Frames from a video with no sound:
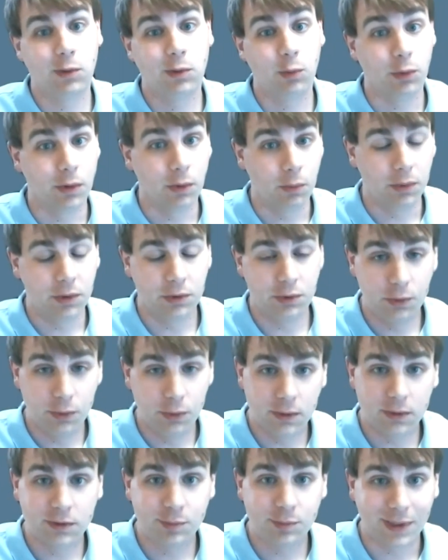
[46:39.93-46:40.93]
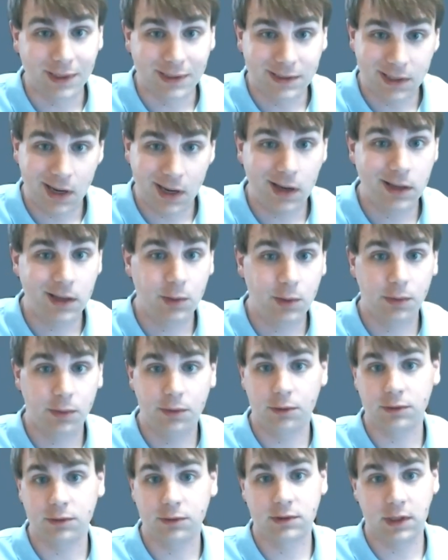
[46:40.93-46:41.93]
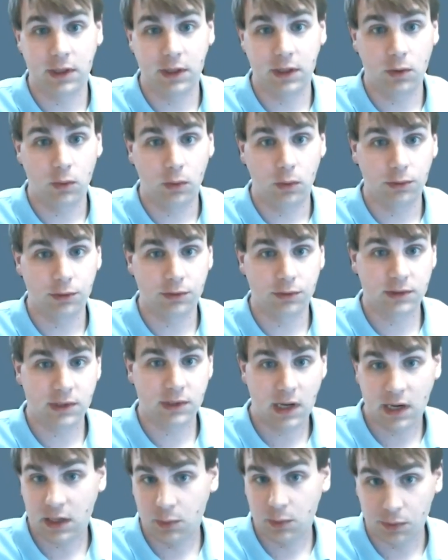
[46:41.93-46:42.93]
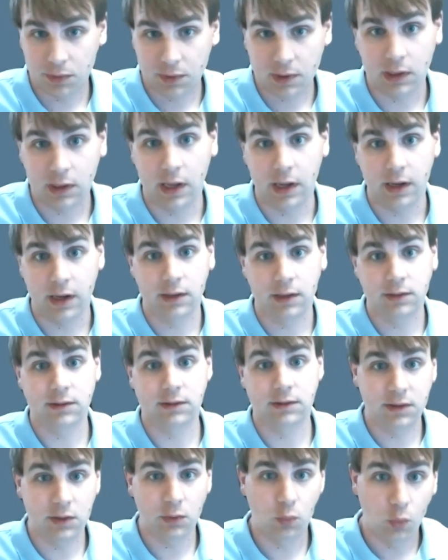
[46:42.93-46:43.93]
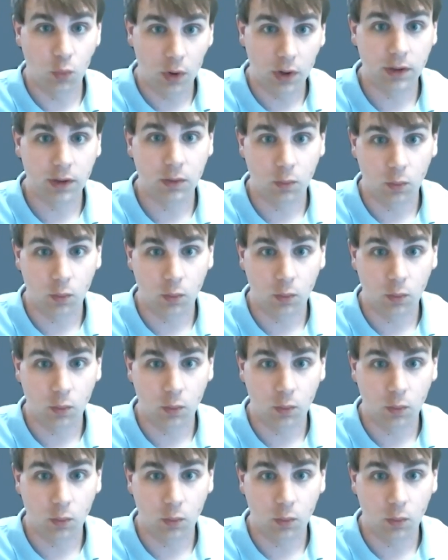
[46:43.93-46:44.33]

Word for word: We're, we do this by talking with our stakeholders, talking with clients to see what,